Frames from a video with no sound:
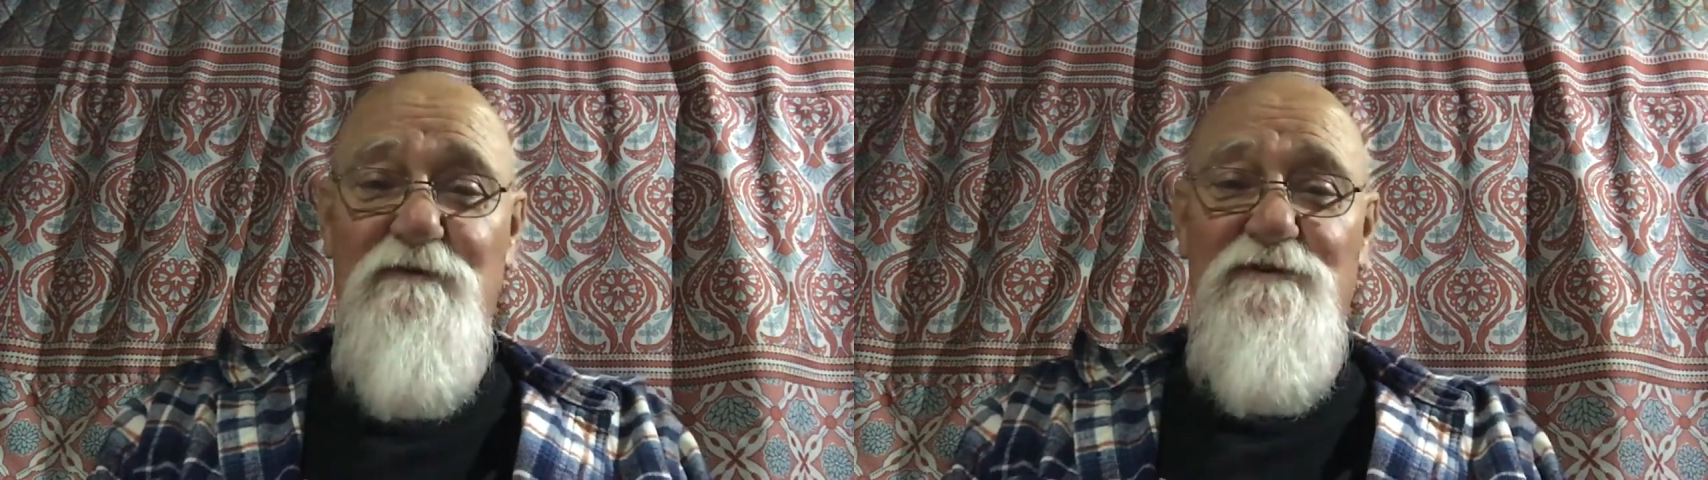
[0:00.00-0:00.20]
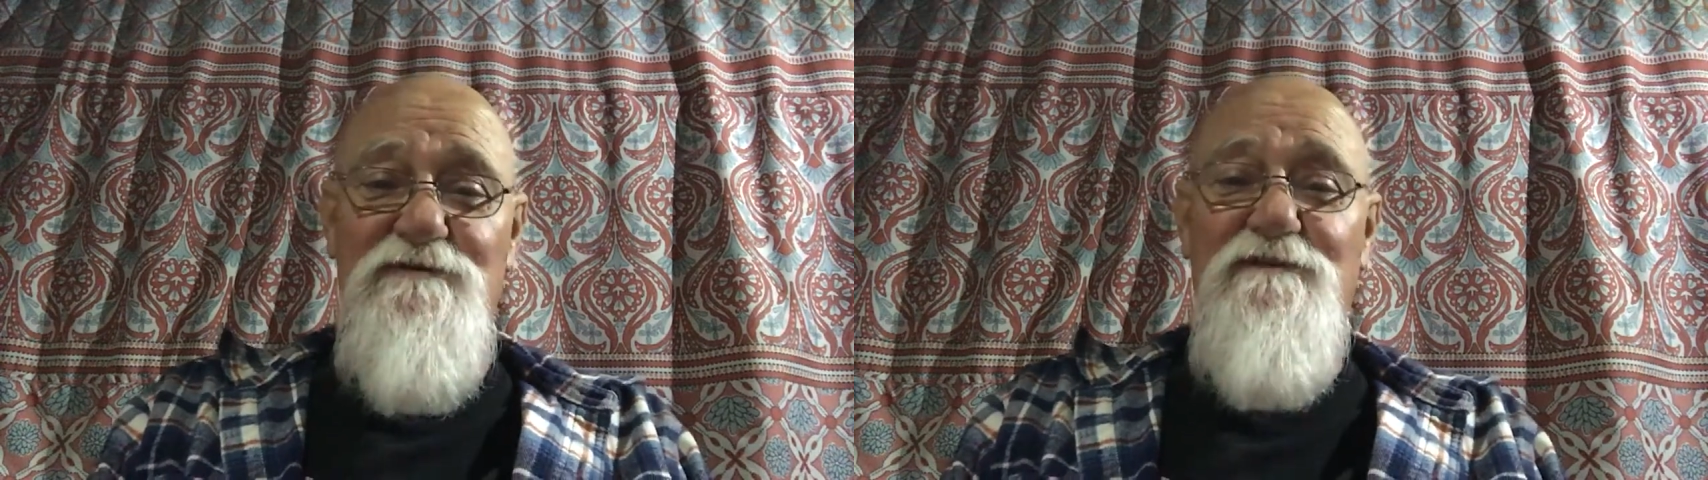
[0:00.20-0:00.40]

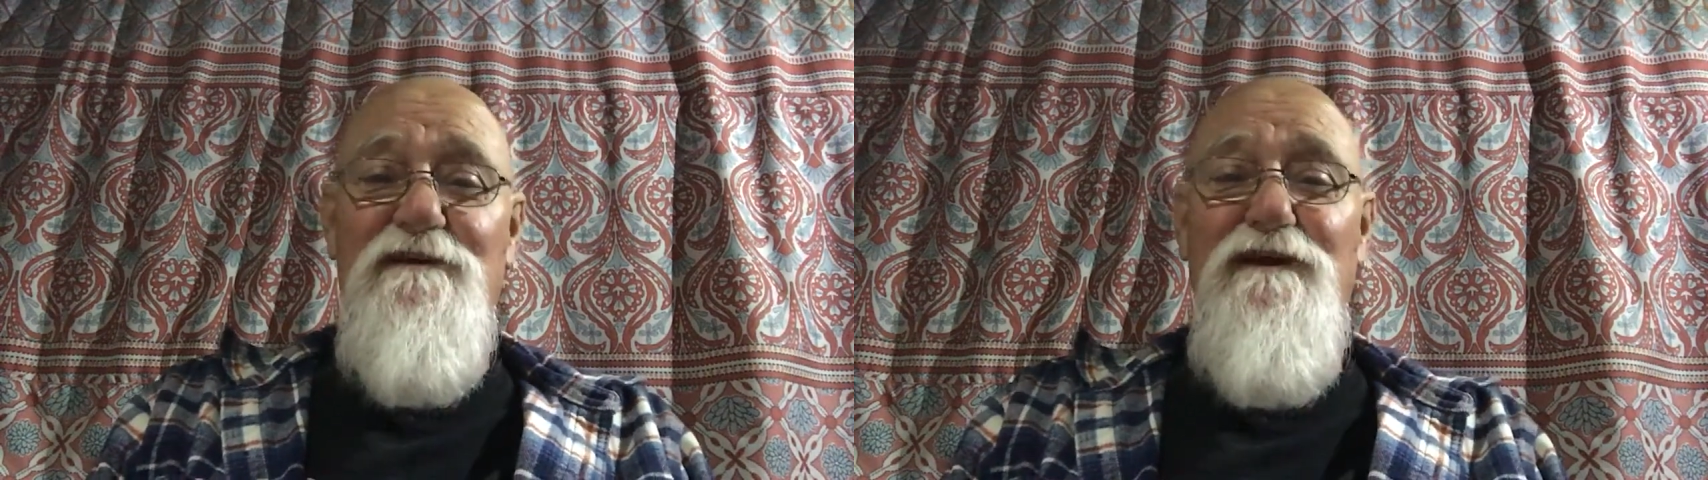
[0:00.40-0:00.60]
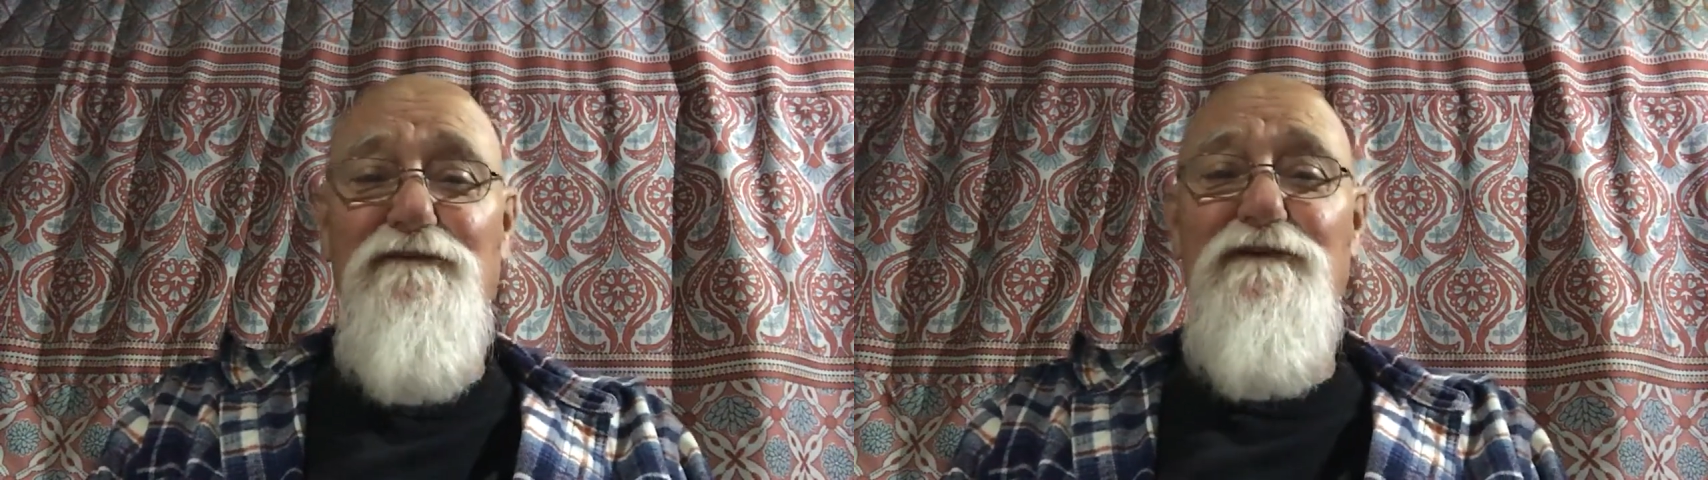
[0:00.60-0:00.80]
which
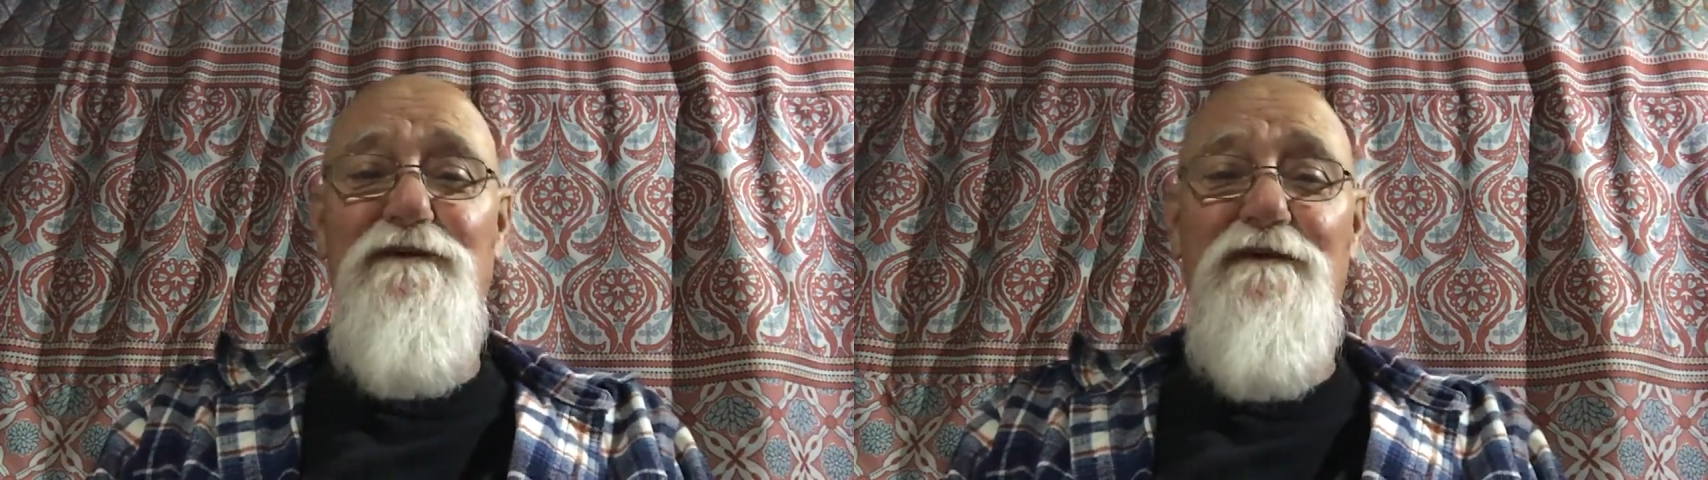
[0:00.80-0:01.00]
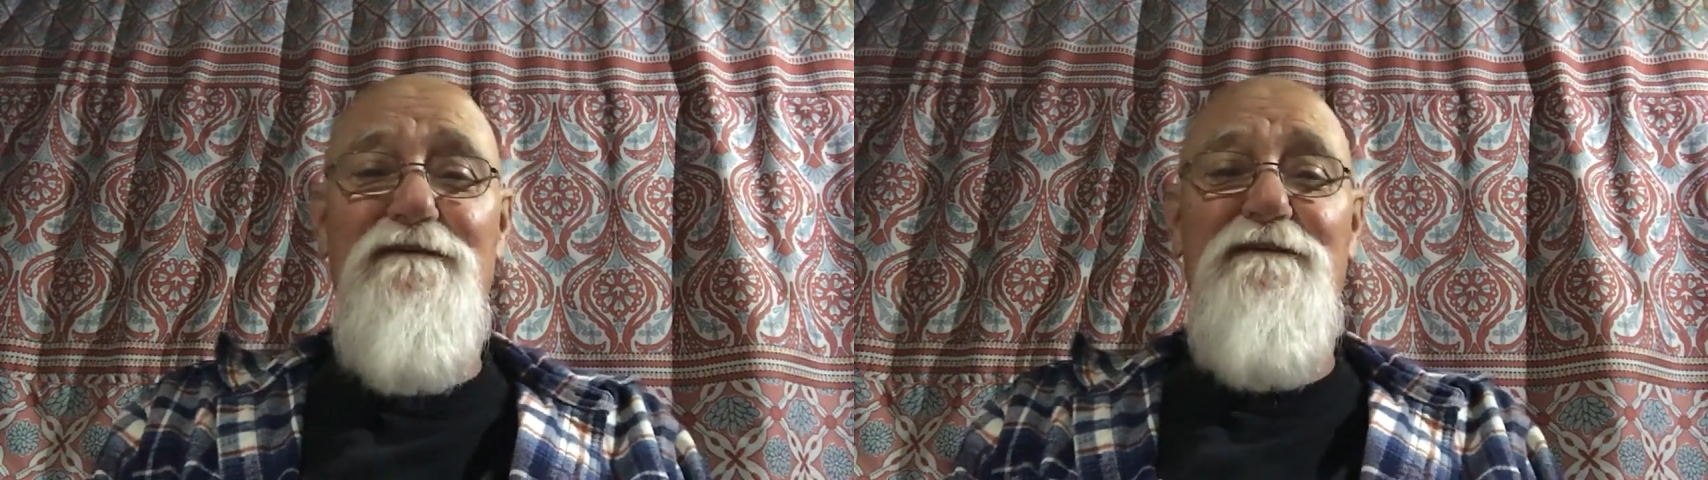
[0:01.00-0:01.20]
they never
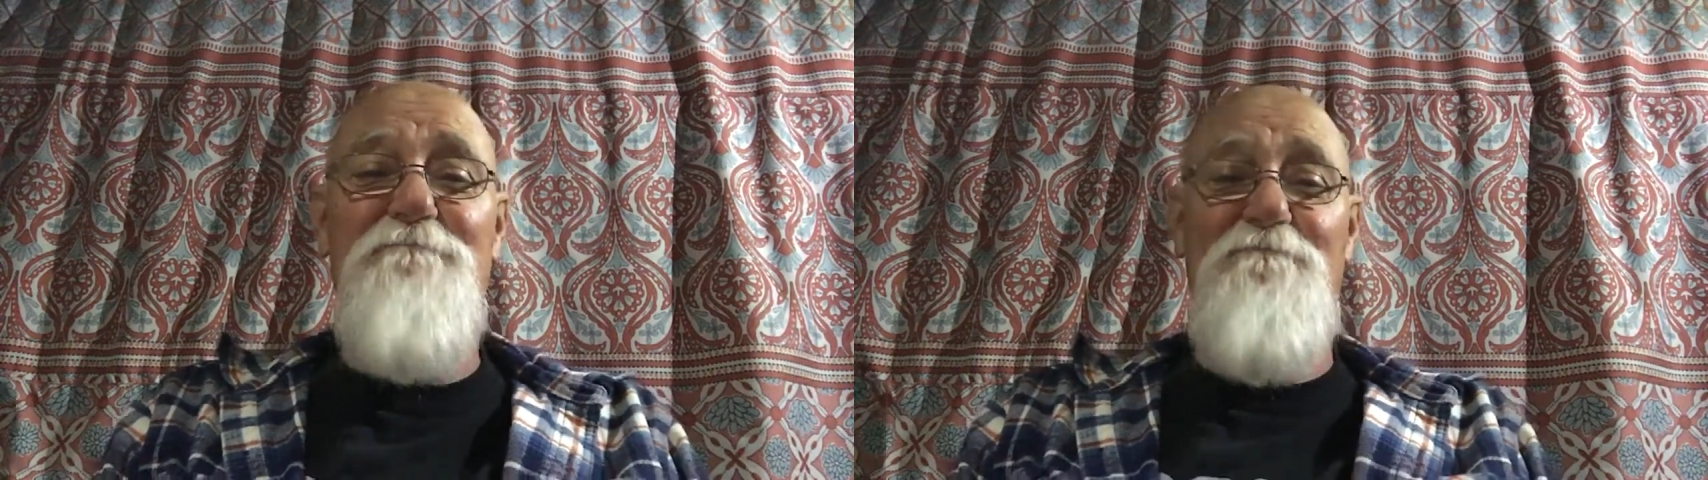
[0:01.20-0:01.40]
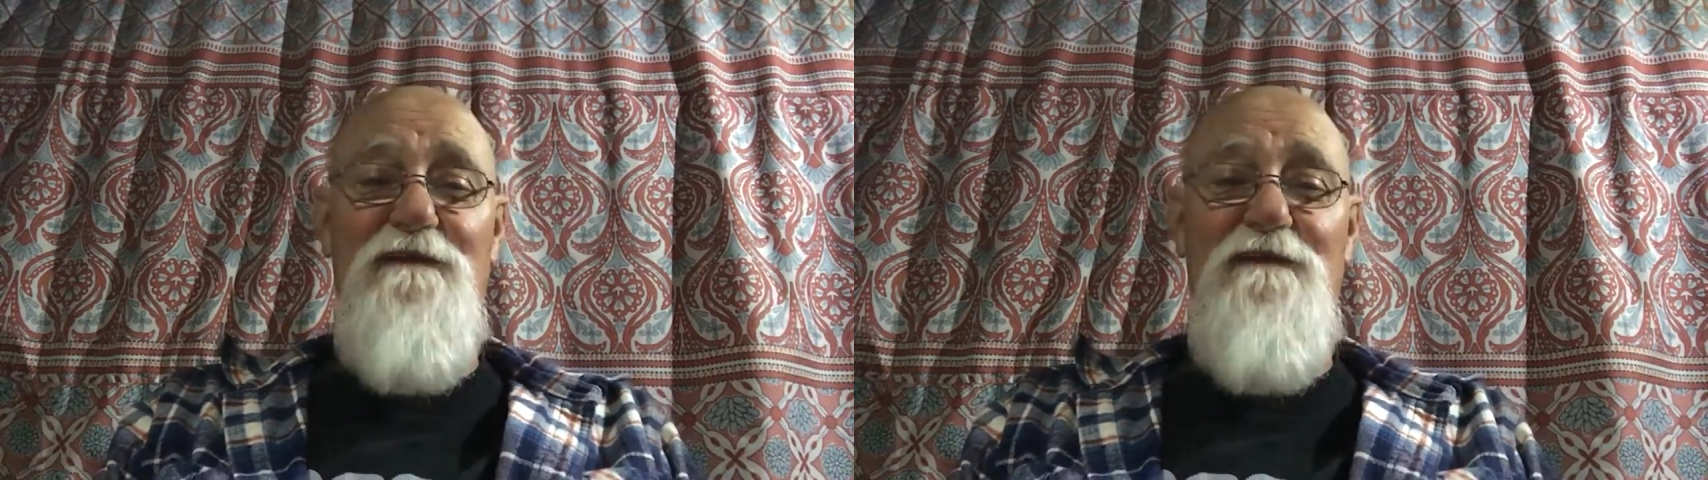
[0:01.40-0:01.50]
did.